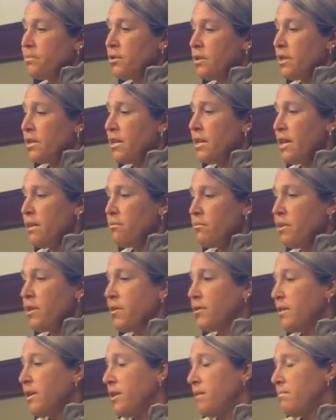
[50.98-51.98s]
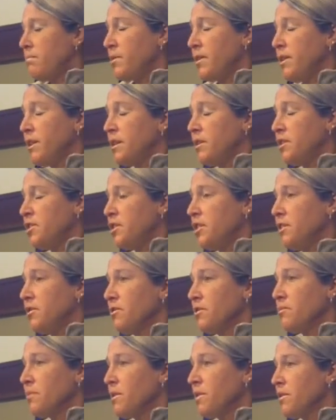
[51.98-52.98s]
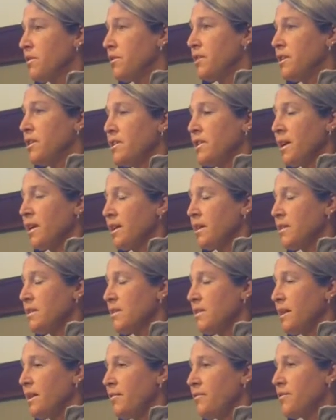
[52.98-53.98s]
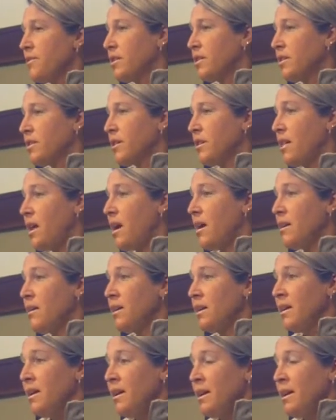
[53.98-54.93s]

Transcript: put the game winner in, Brittany DeShields, with 30 seconds left on the clock.